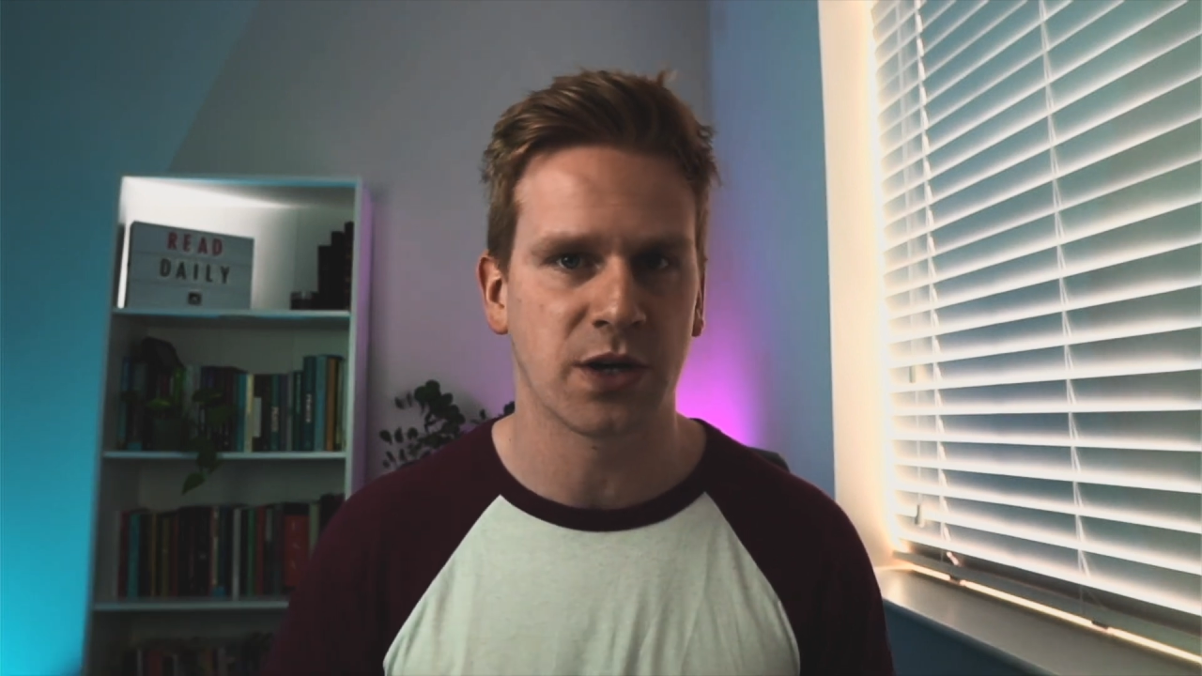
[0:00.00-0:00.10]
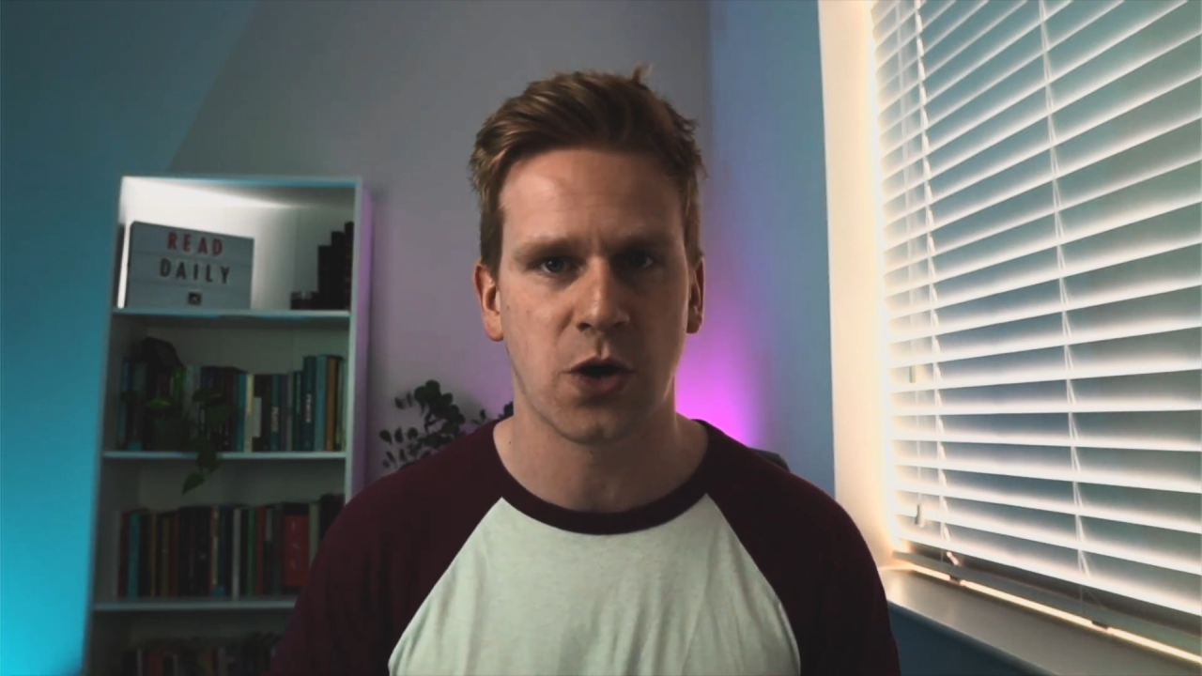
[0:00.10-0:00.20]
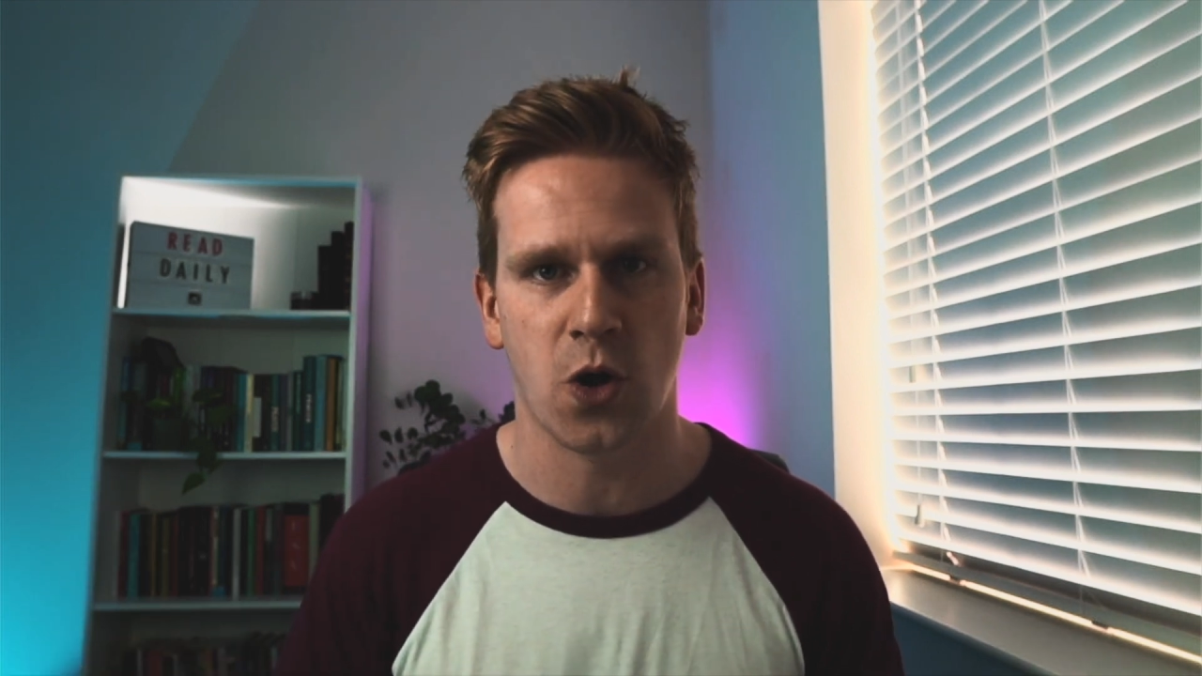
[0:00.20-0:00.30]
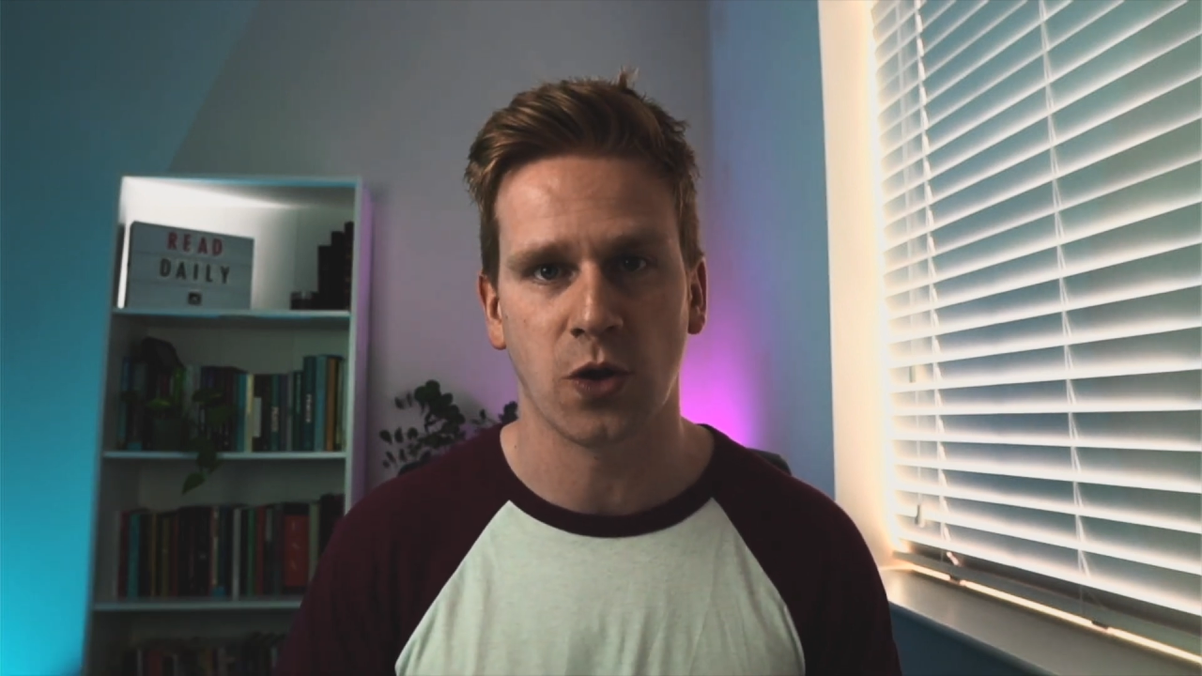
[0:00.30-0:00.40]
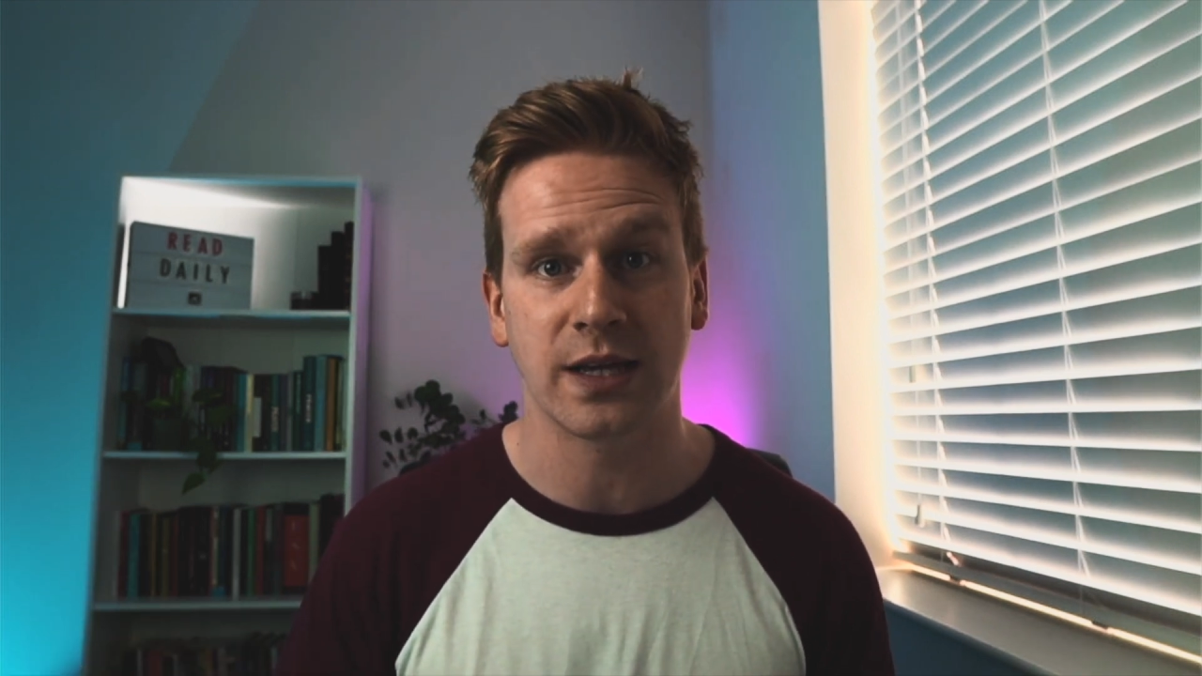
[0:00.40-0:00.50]

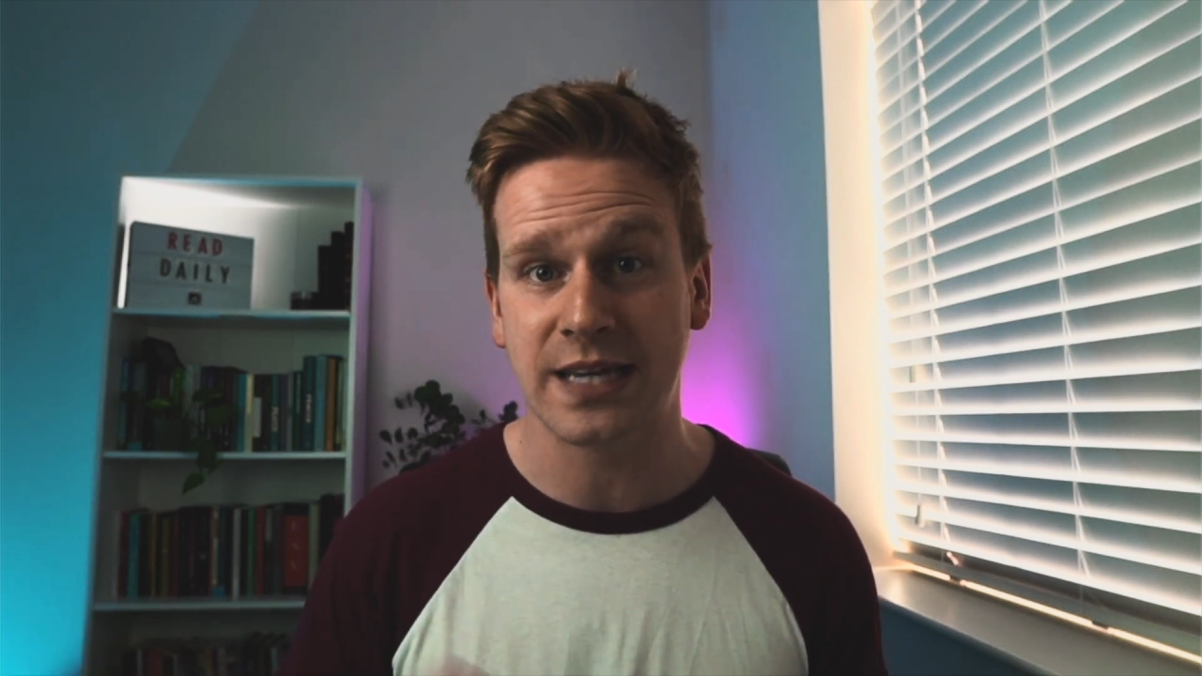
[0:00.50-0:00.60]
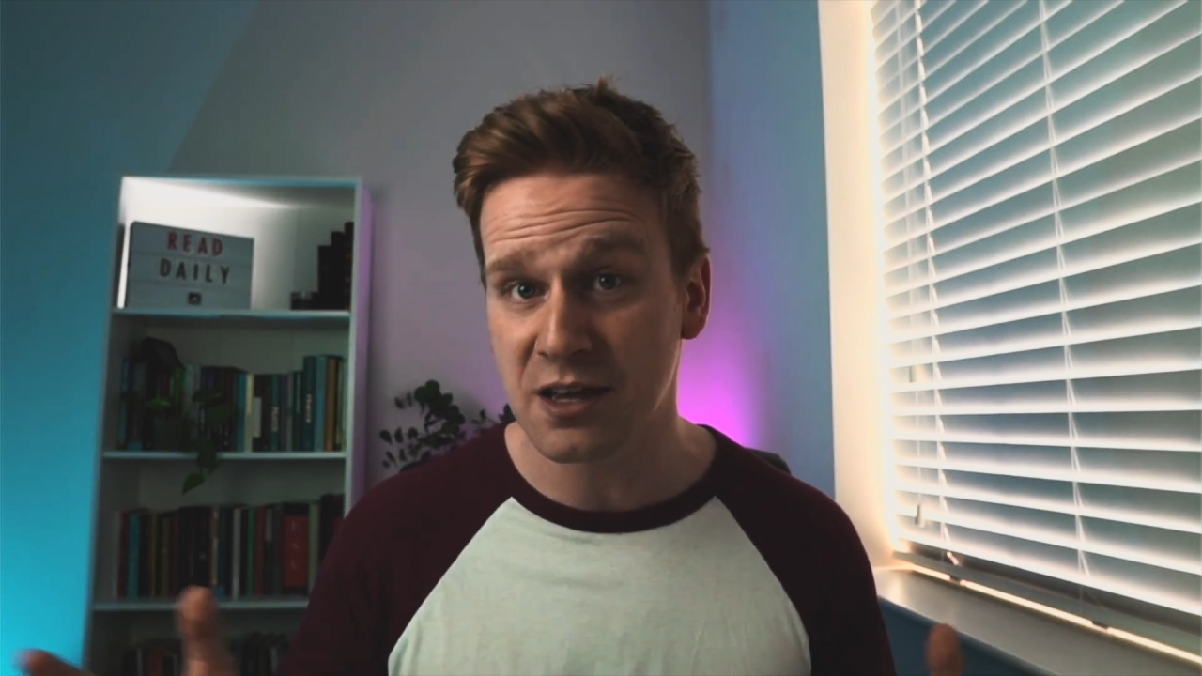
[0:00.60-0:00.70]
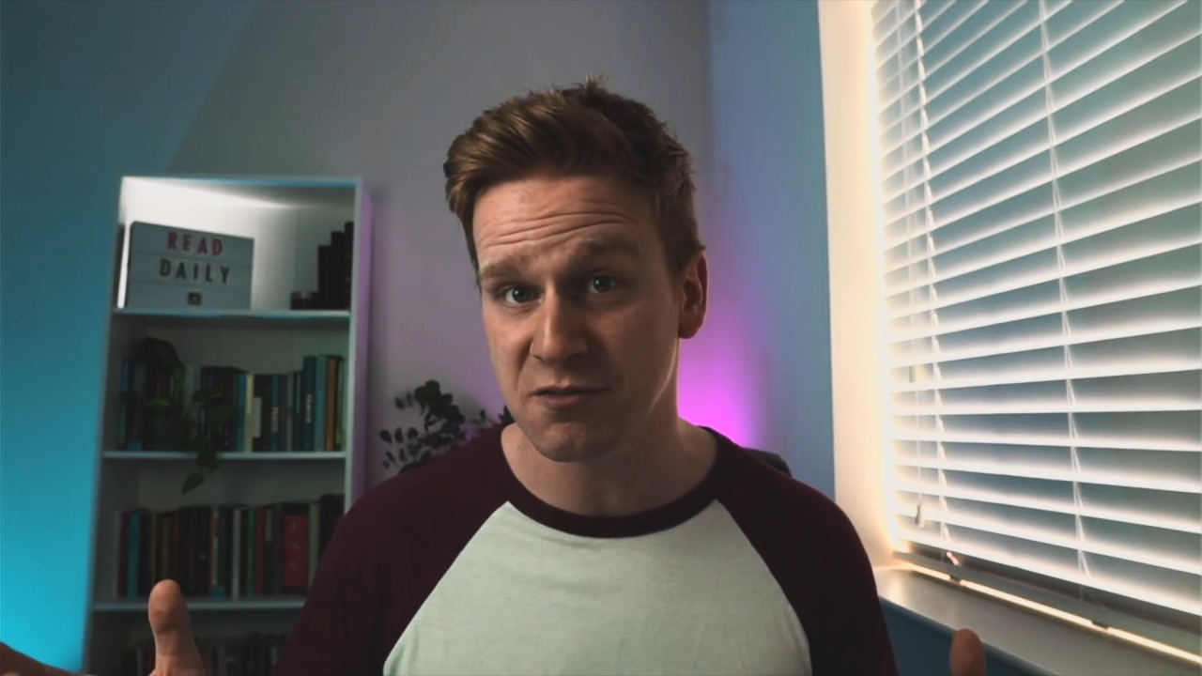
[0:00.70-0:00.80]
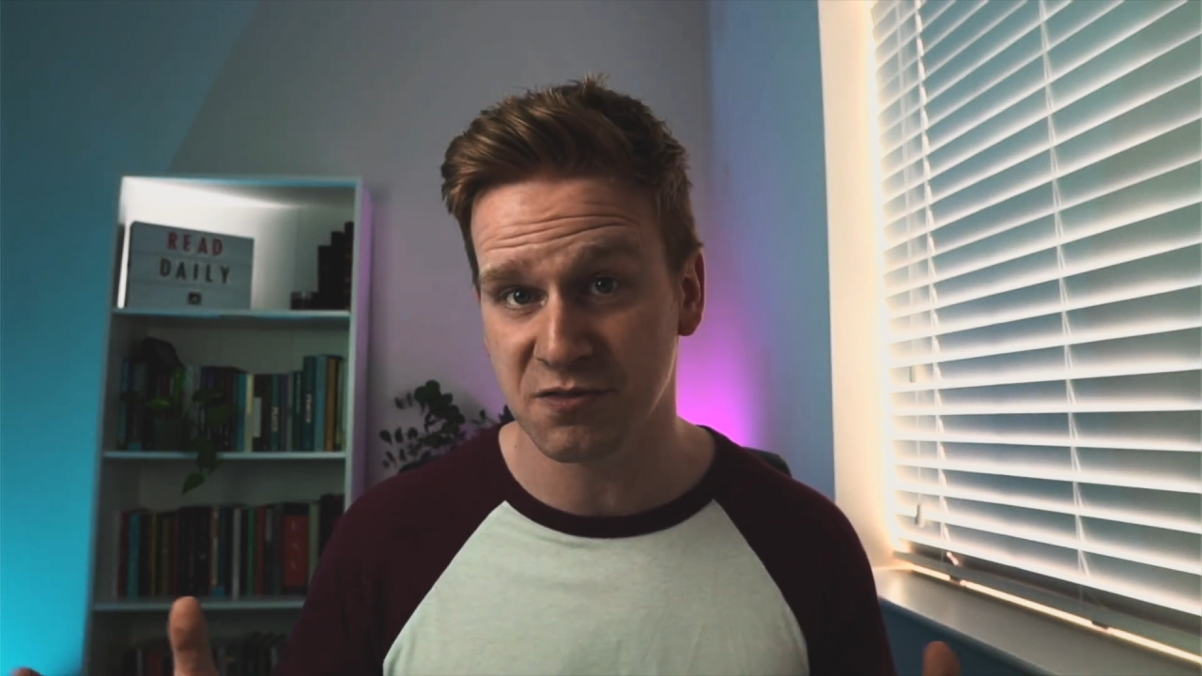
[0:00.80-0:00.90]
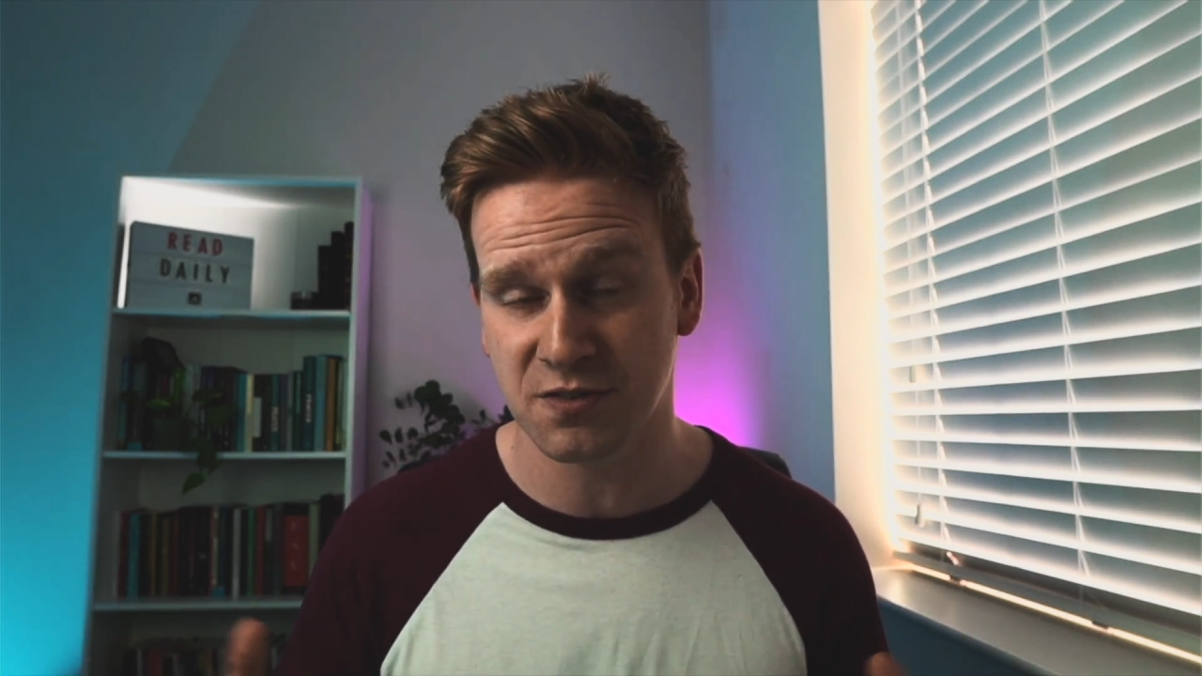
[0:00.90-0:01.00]
call
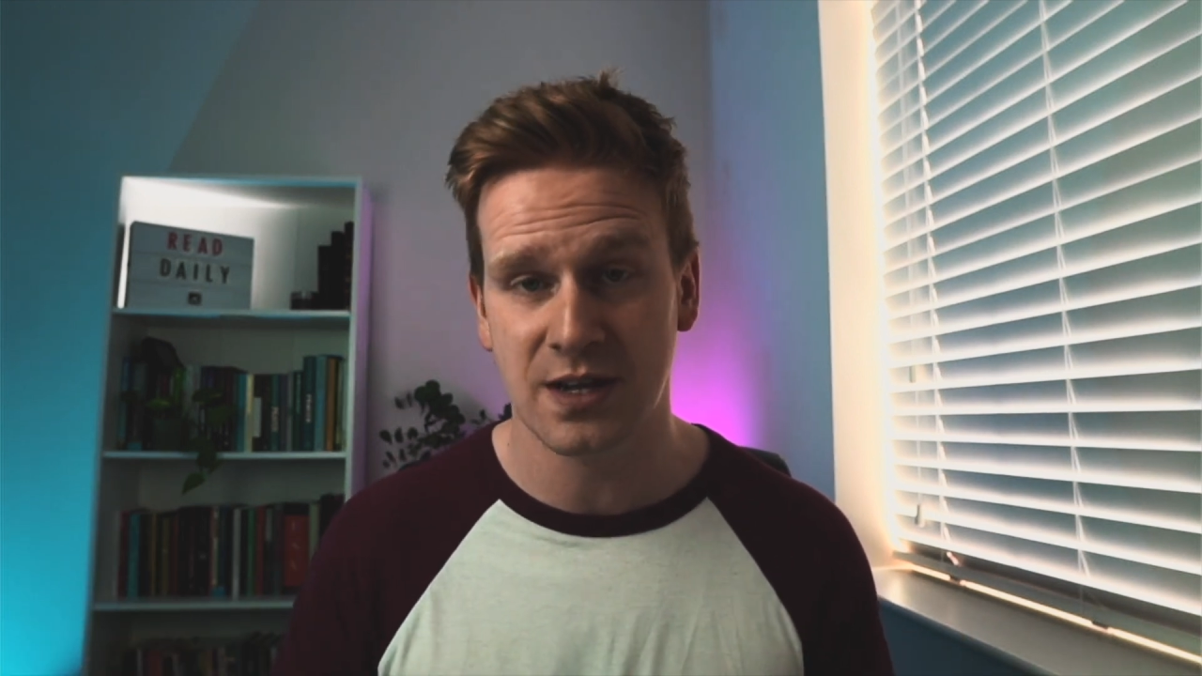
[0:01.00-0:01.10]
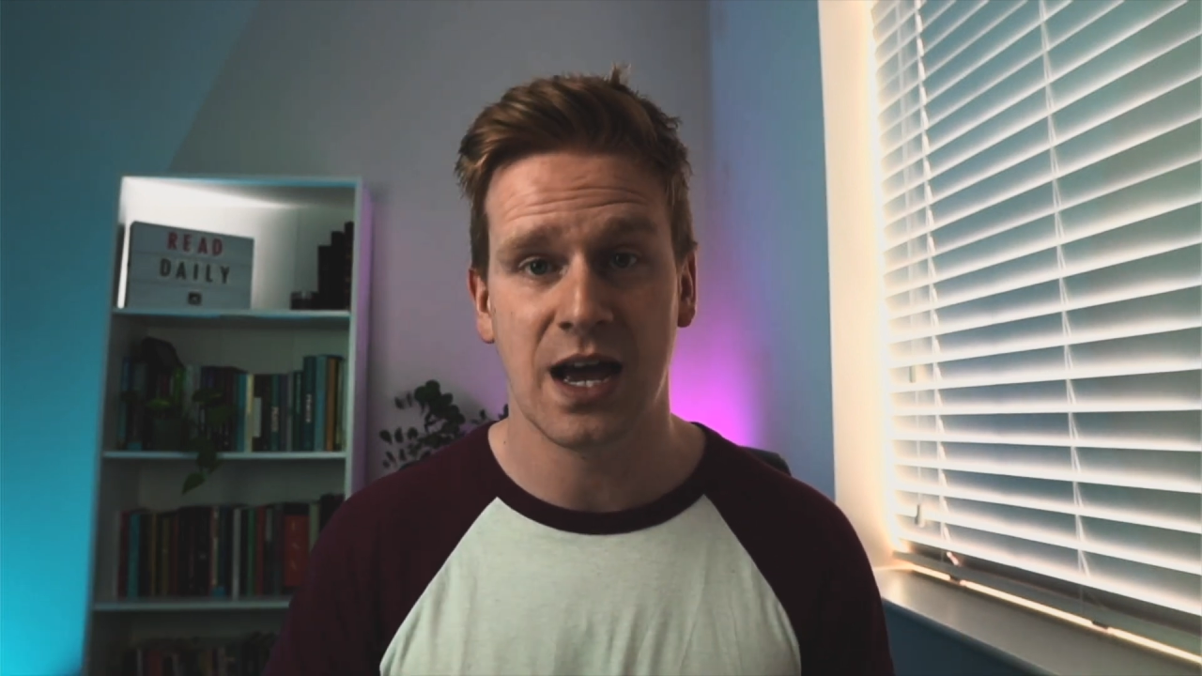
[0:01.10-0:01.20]
give.